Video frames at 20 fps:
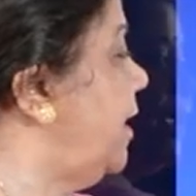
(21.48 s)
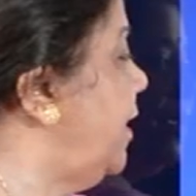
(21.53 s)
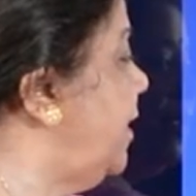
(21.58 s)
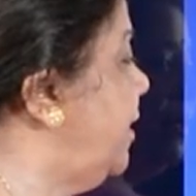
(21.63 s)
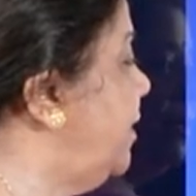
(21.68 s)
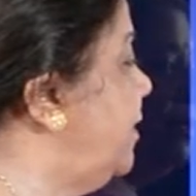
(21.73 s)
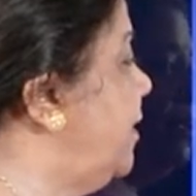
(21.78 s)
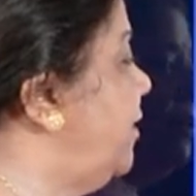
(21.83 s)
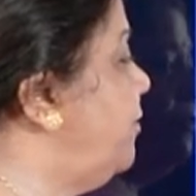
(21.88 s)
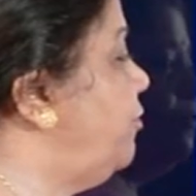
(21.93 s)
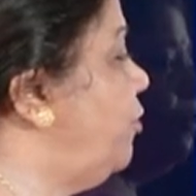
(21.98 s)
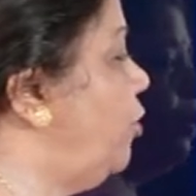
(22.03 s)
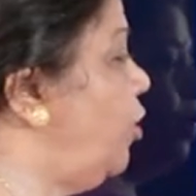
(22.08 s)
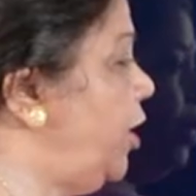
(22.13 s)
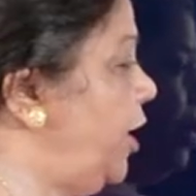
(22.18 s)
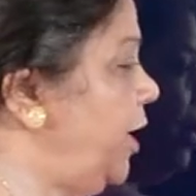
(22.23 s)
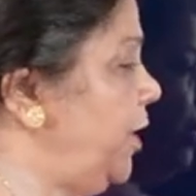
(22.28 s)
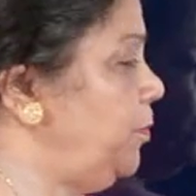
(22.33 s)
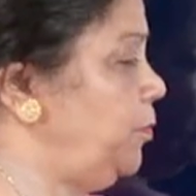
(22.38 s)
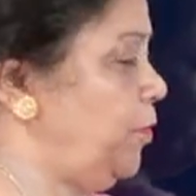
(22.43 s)
in the
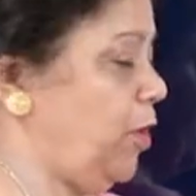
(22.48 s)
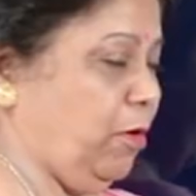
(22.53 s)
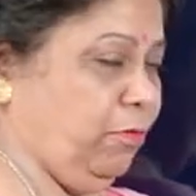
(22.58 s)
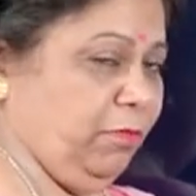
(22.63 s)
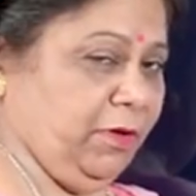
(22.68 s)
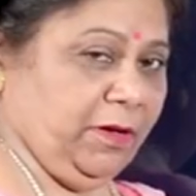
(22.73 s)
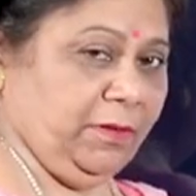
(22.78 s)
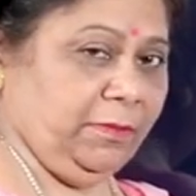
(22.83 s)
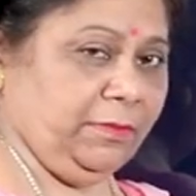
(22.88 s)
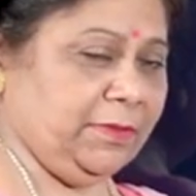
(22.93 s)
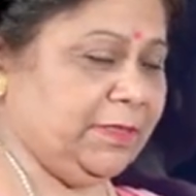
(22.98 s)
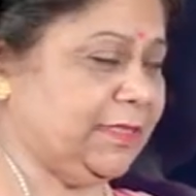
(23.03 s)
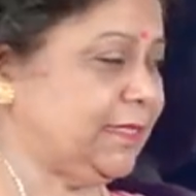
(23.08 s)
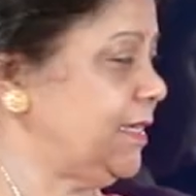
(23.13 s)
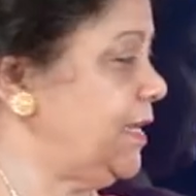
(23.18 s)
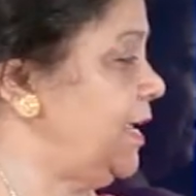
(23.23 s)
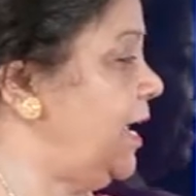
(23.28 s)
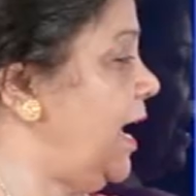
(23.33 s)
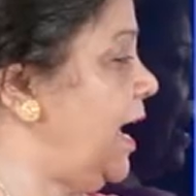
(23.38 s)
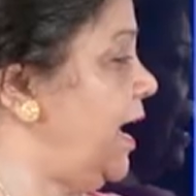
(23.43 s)
following problems
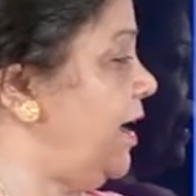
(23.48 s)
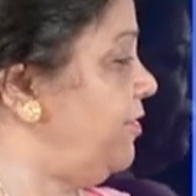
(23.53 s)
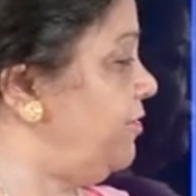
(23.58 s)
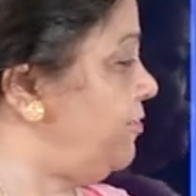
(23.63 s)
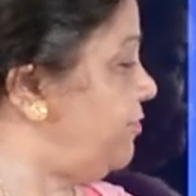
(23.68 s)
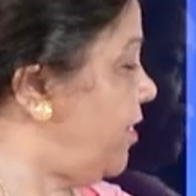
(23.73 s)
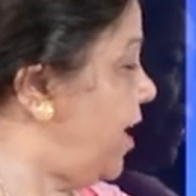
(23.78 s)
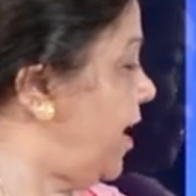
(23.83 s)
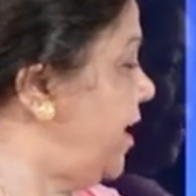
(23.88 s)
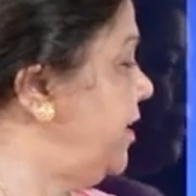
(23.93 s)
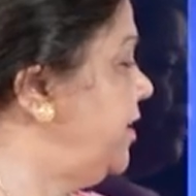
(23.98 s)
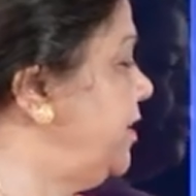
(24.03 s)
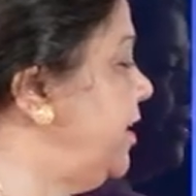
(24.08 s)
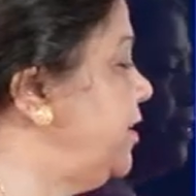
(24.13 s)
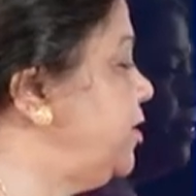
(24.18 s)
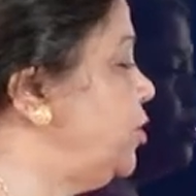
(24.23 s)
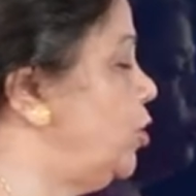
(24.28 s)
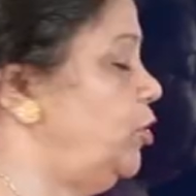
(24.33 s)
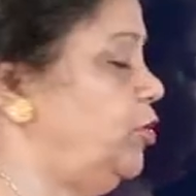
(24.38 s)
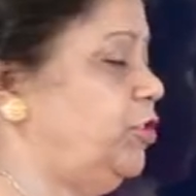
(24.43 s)
and find
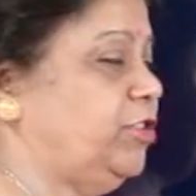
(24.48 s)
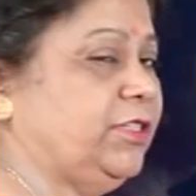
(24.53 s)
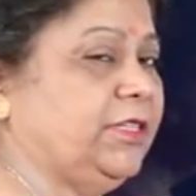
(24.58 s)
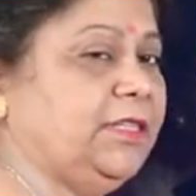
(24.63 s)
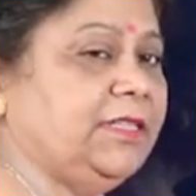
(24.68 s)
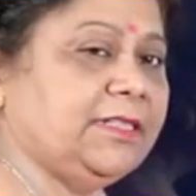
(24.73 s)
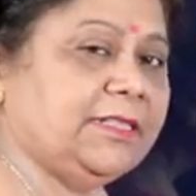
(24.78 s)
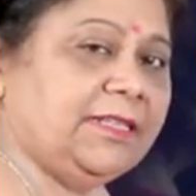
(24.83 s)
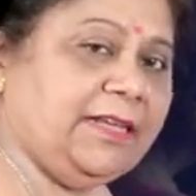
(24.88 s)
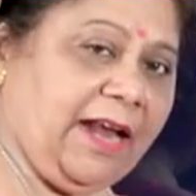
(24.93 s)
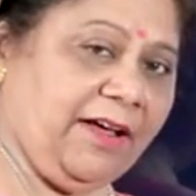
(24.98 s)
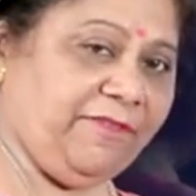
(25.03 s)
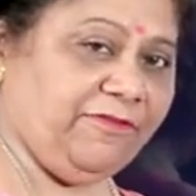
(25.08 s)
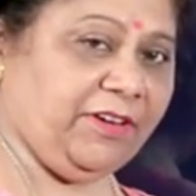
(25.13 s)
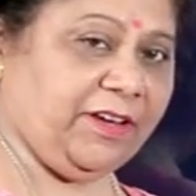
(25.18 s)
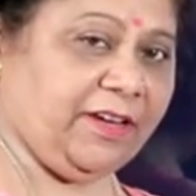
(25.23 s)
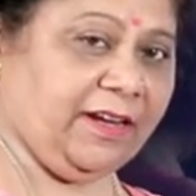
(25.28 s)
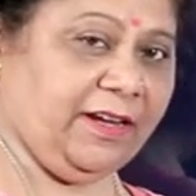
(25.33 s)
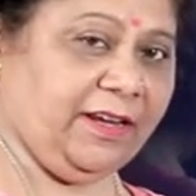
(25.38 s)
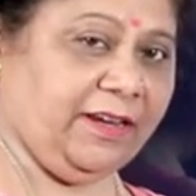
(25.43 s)
their solutions
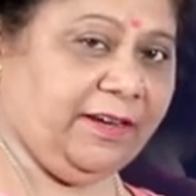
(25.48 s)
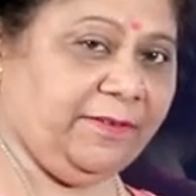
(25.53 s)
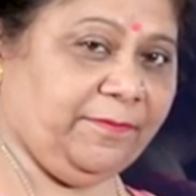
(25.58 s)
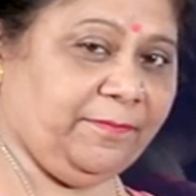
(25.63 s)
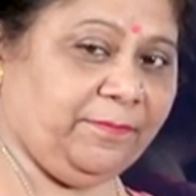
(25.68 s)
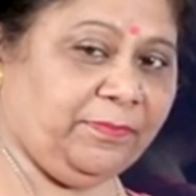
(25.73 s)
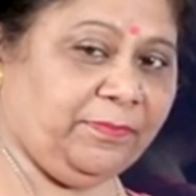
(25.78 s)
graphically.